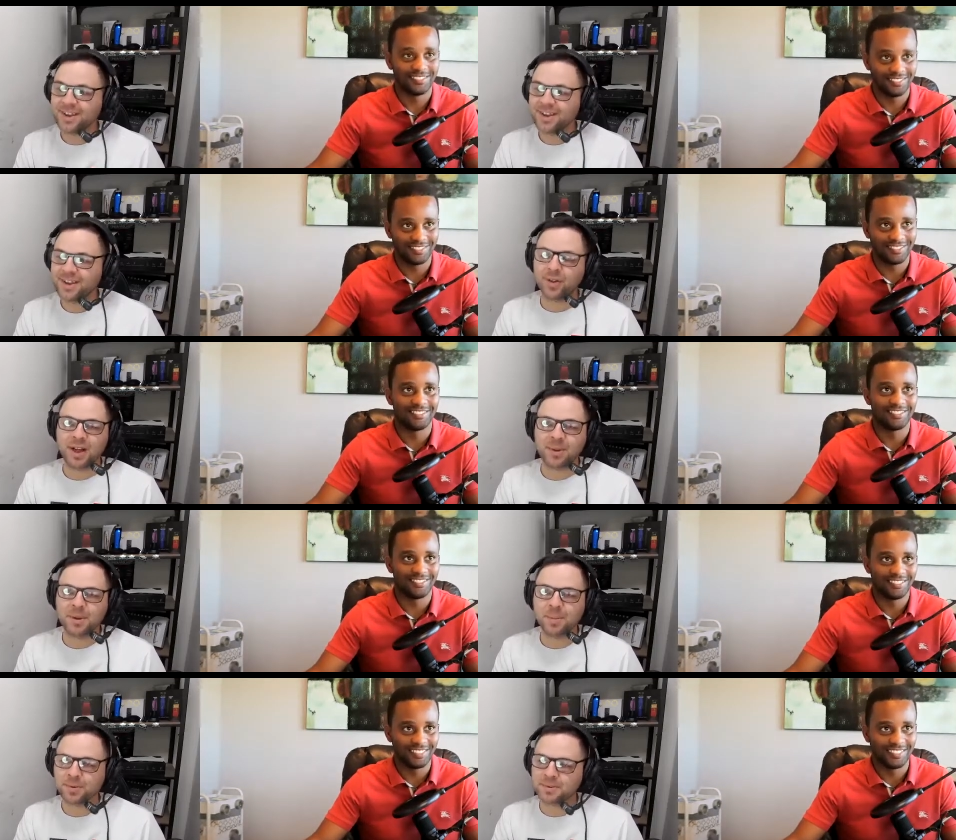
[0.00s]
Speaker 1: You know, a lot of
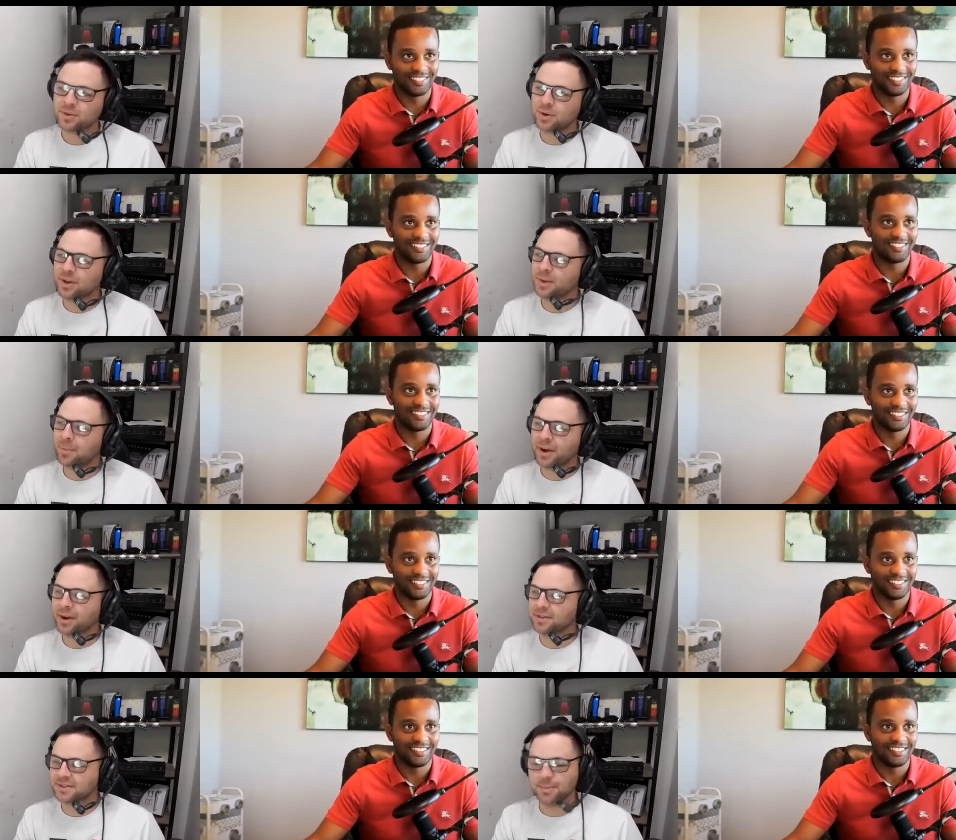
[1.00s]
people sort of
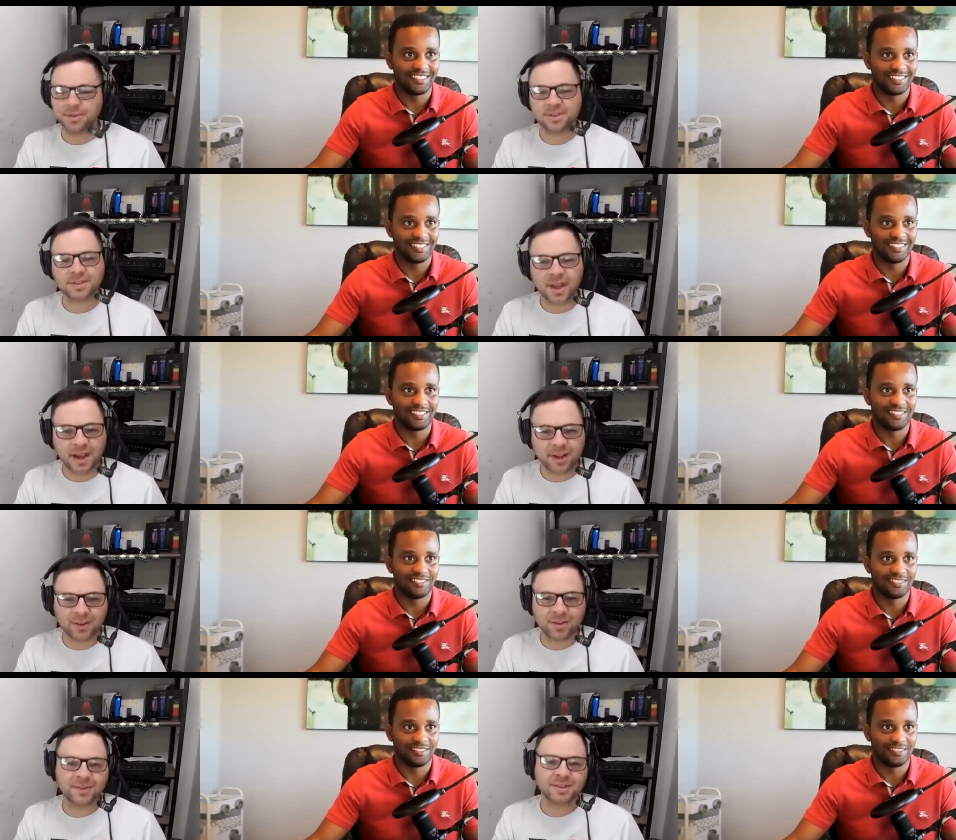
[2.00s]
admire some of the
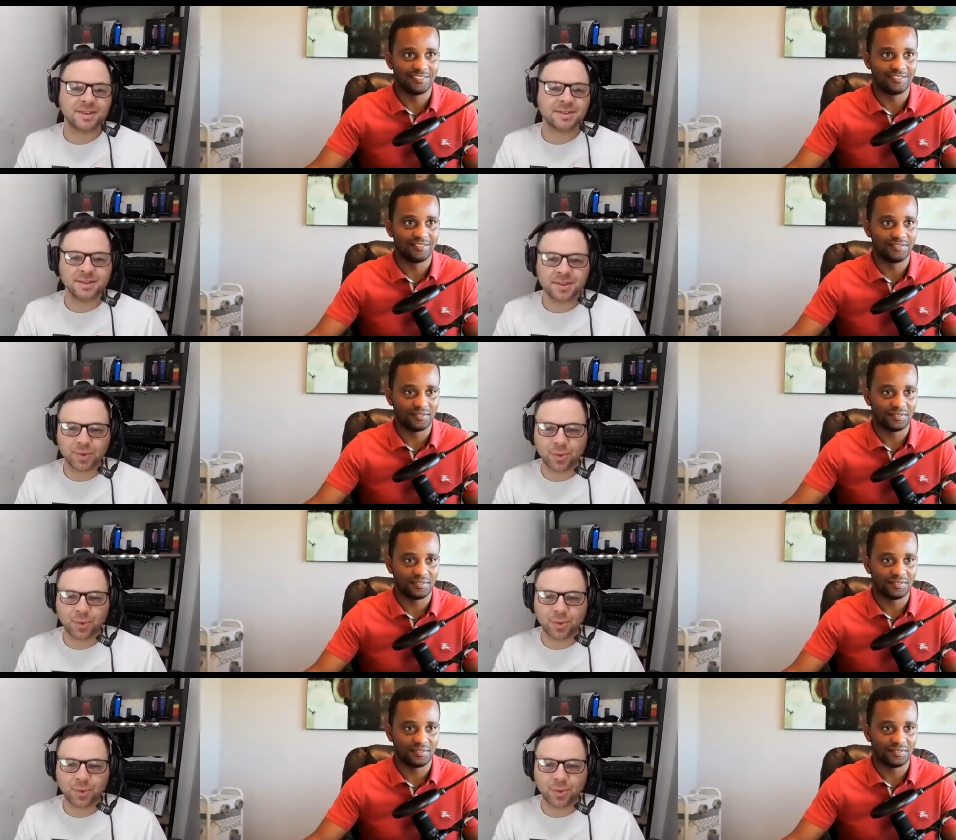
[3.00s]
style that they see in the